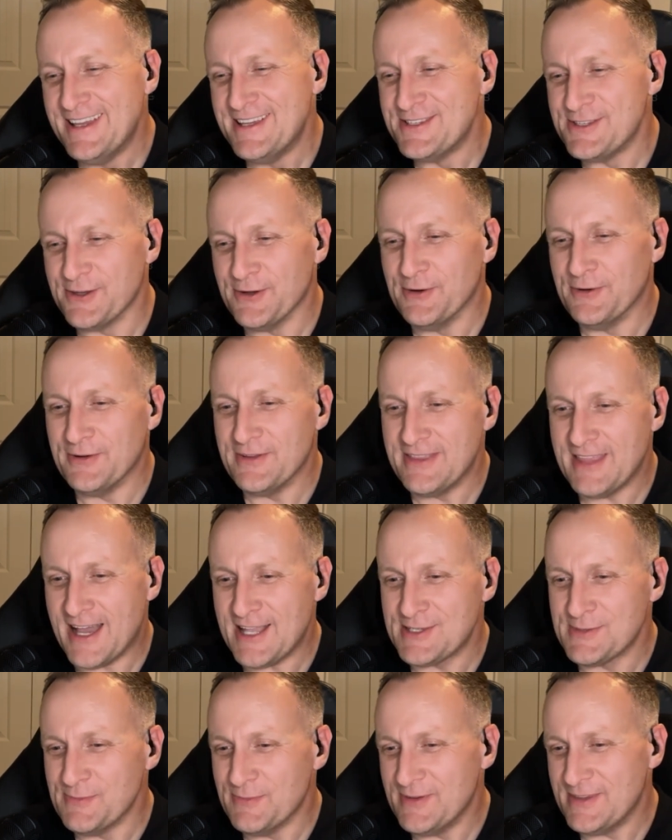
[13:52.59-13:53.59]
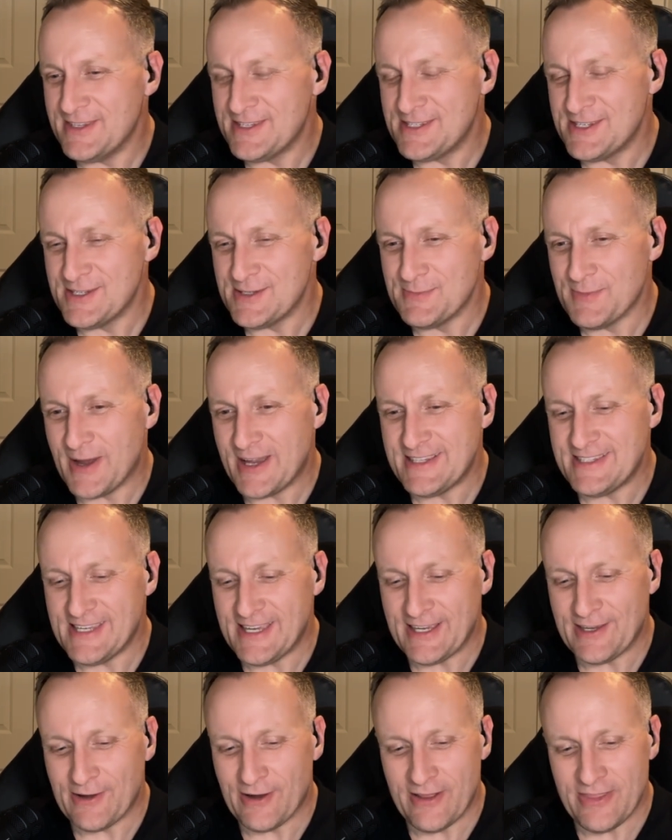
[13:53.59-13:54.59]
So this is my
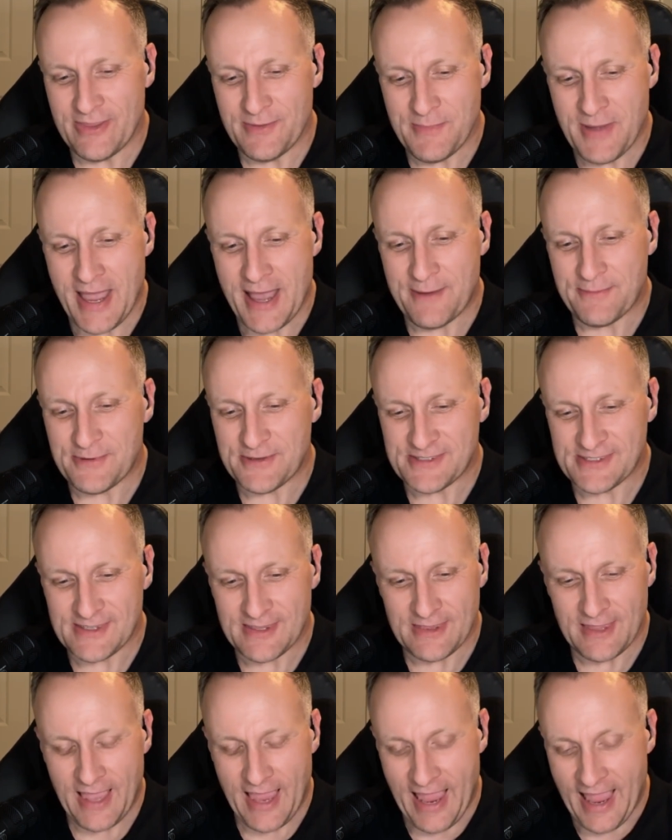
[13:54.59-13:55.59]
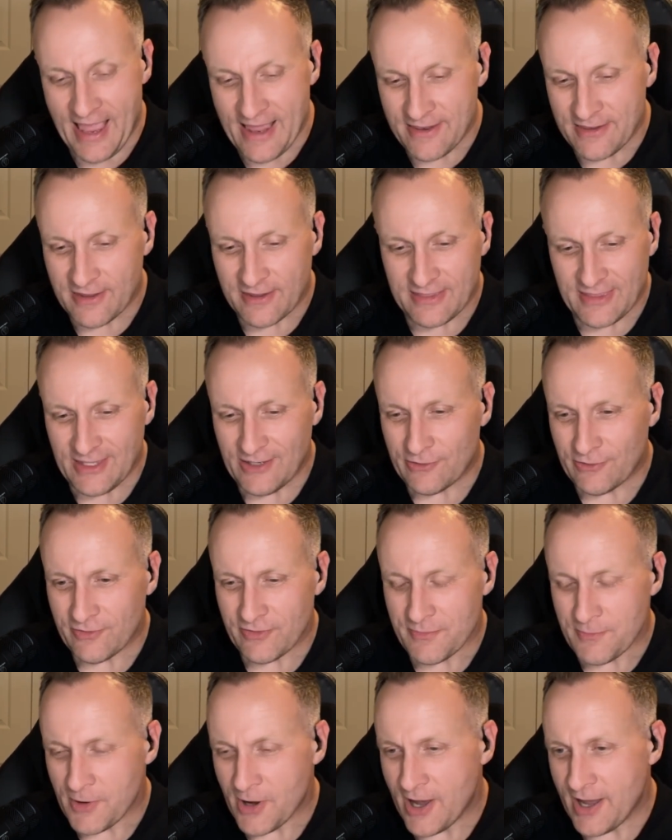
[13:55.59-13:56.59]
take on the maps and the theater of
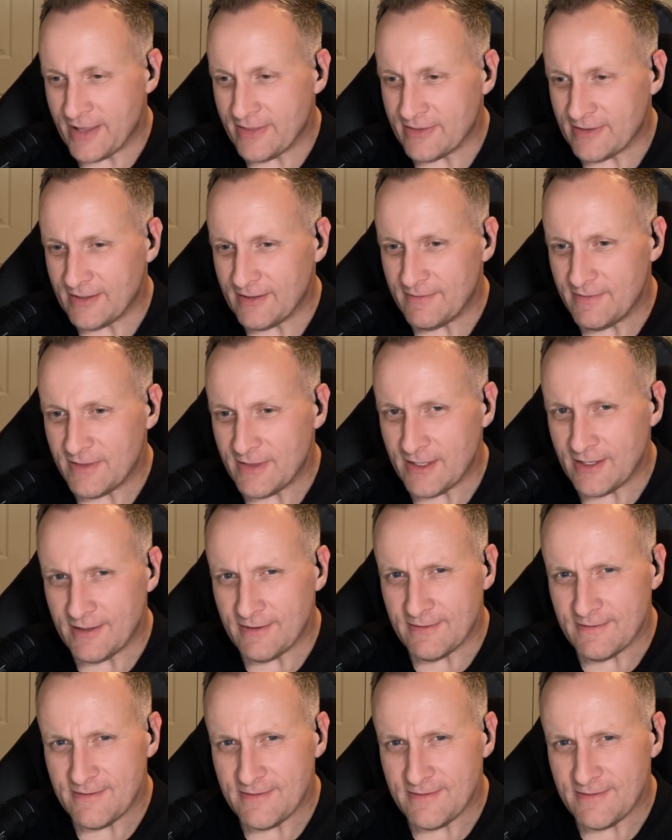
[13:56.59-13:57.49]
the mind, the